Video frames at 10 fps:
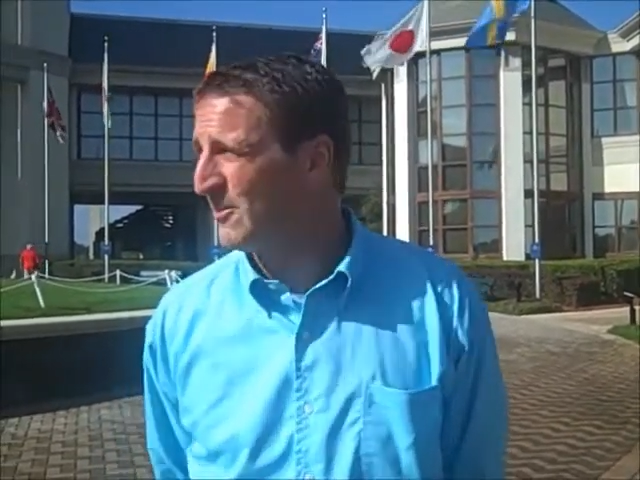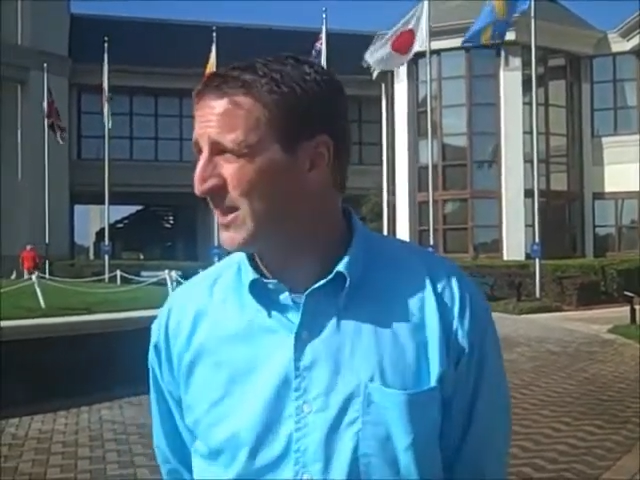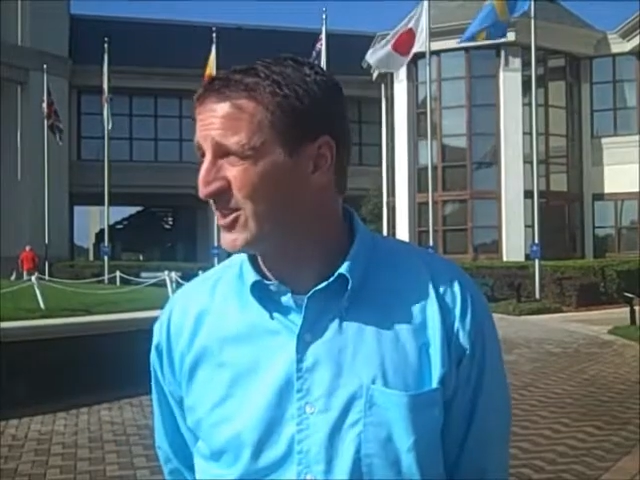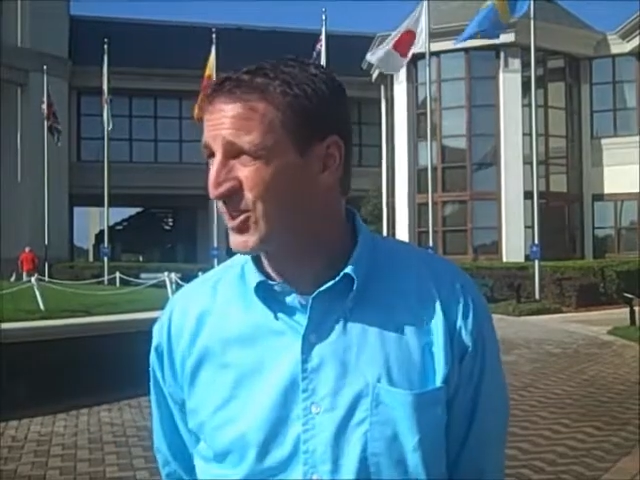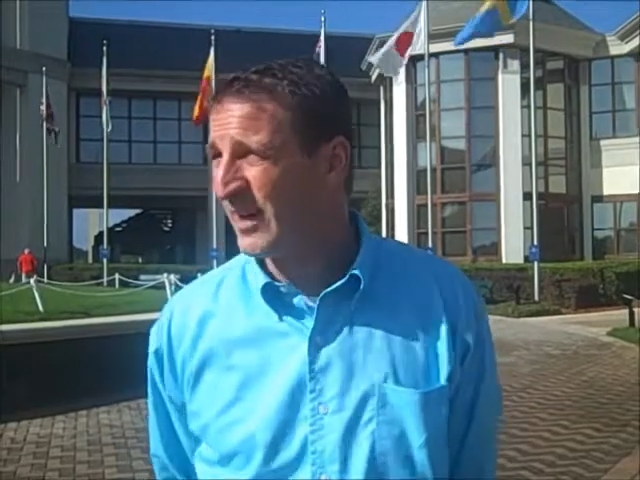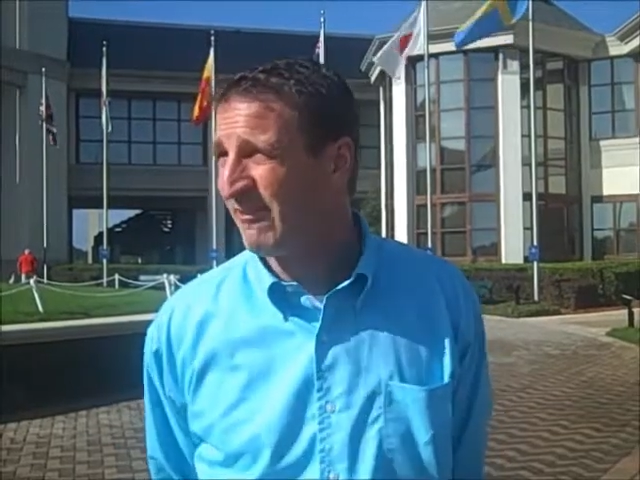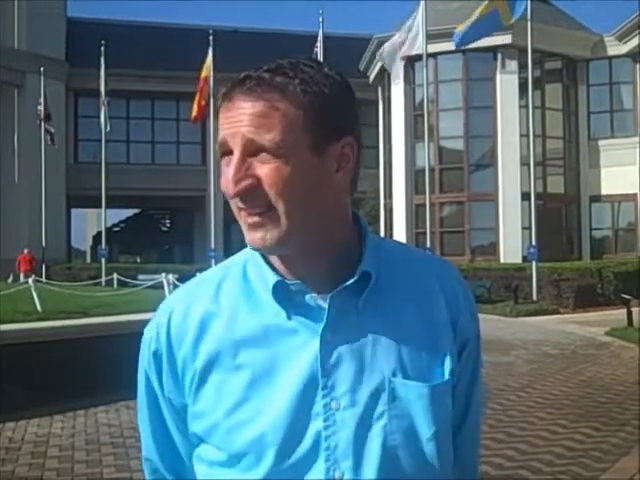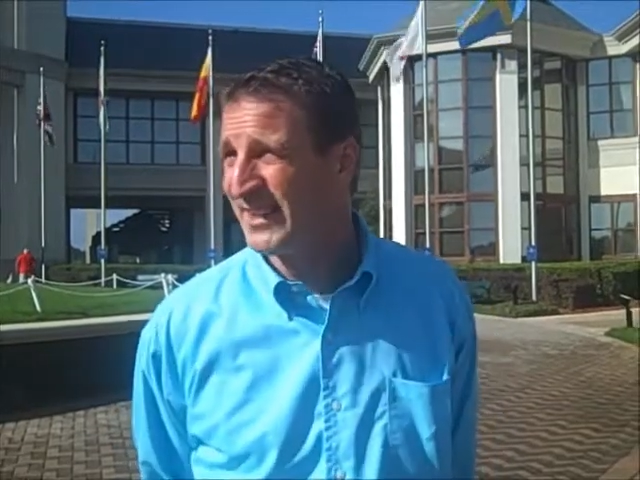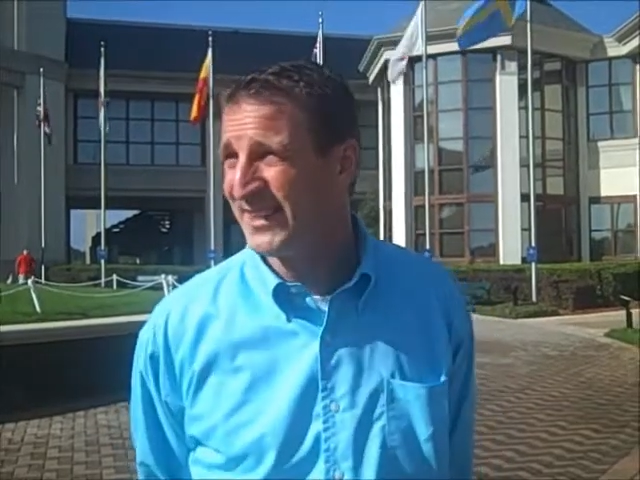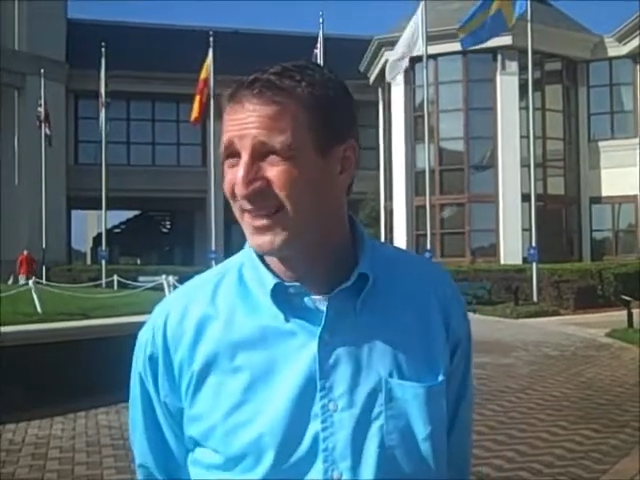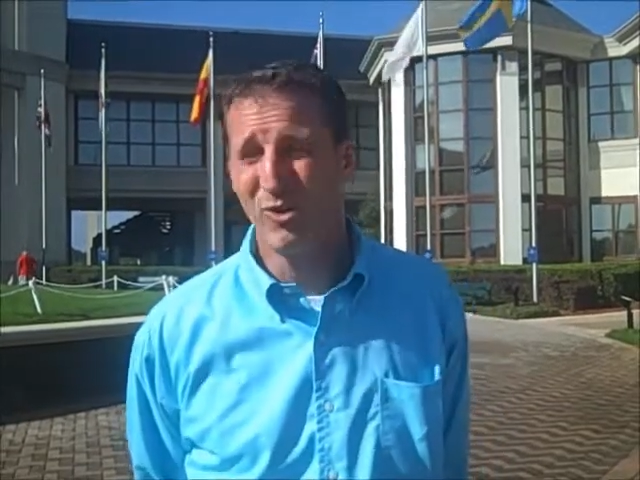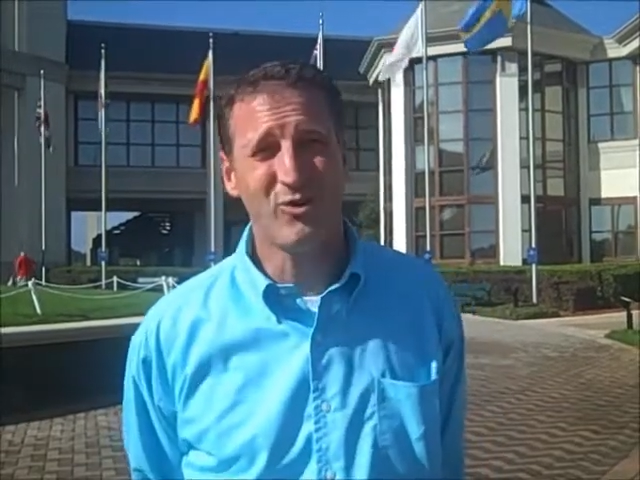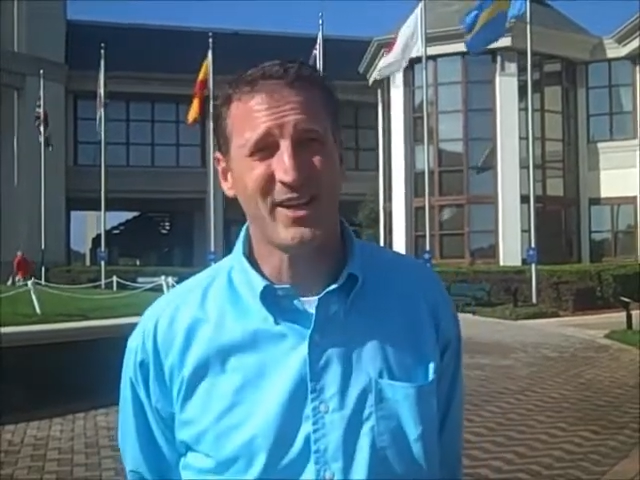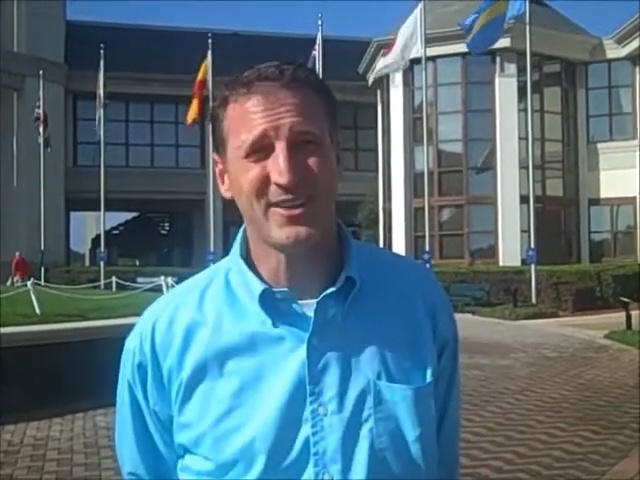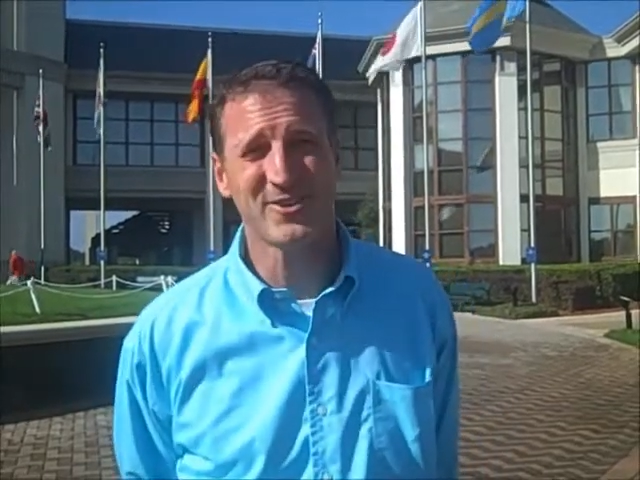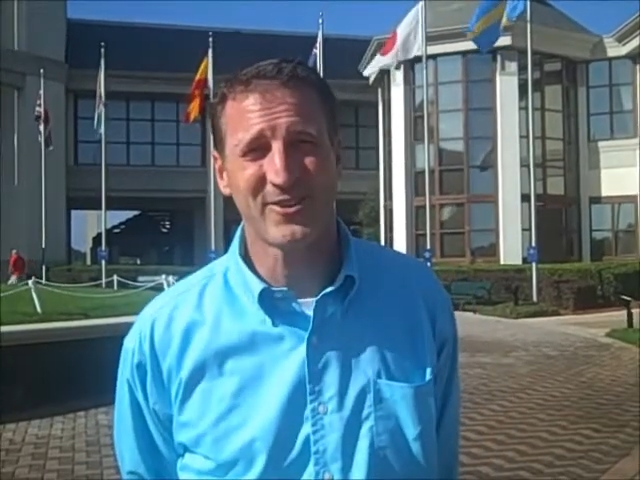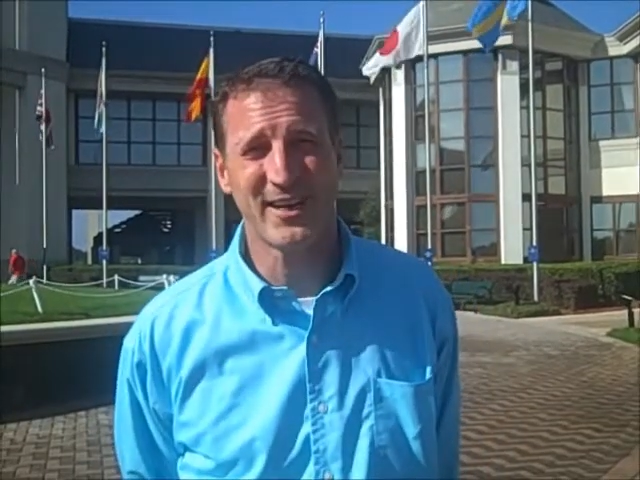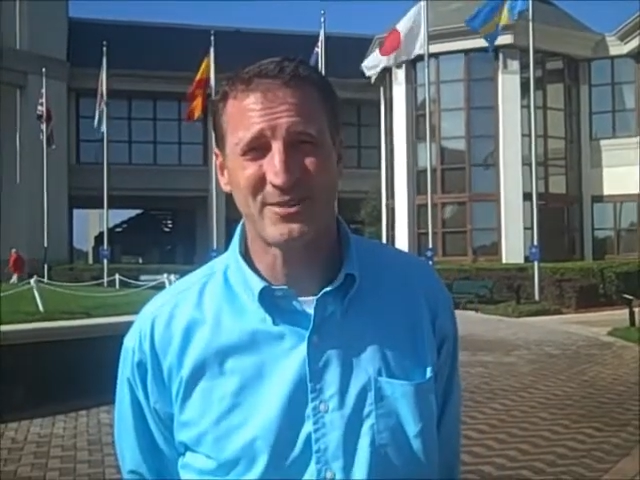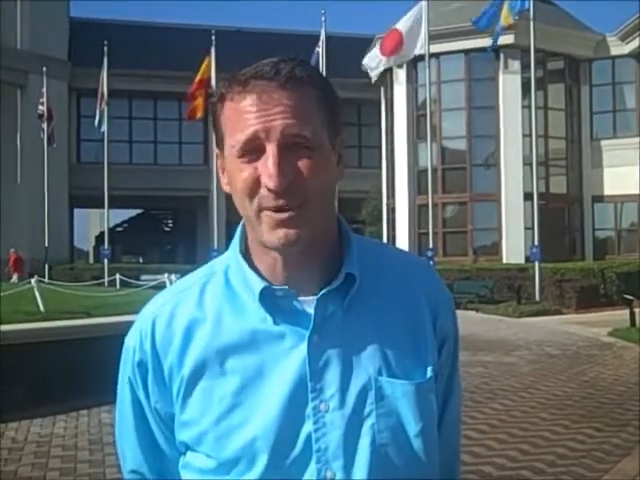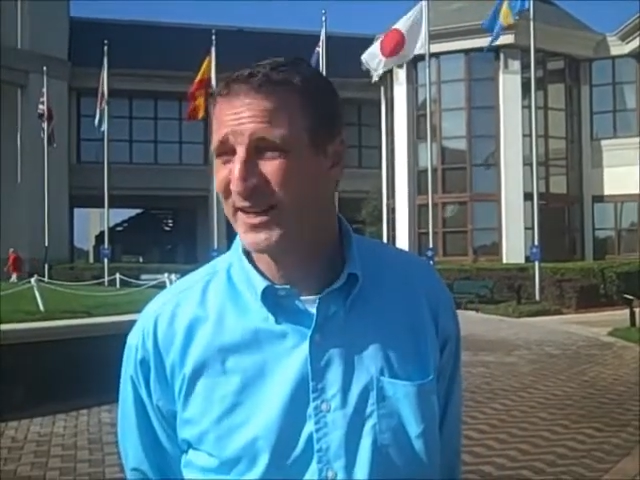We also have an 18-hole natural grass